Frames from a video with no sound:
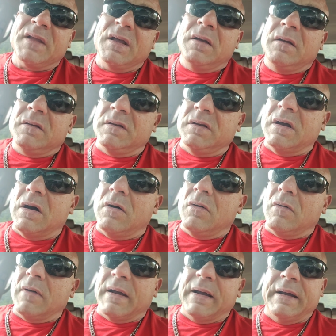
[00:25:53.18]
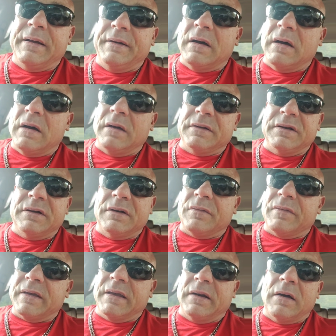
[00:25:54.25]
you know, and, uh, you know,
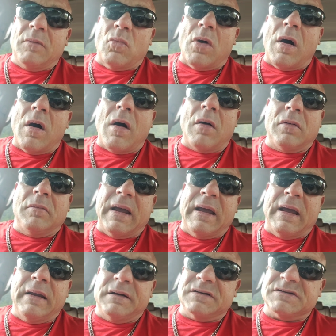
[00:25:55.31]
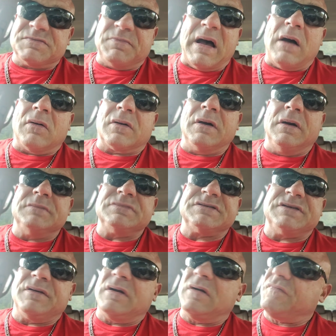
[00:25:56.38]
they get up and walk, man, and the smile comes
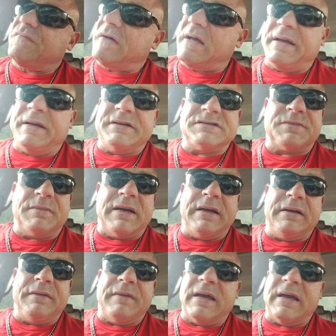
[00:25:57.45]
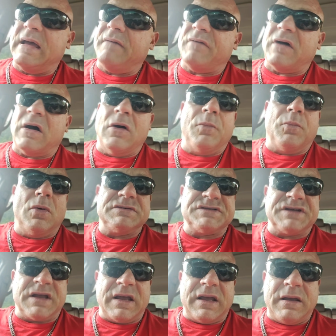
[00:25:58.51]
to their face, man, and they have hope once
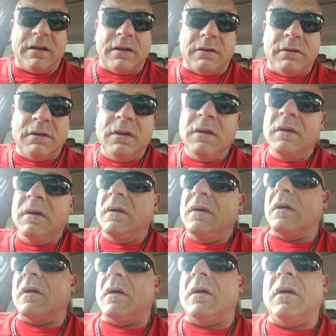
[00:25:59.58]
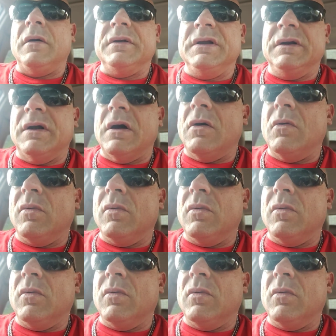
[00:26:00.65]
again. Or, you know, we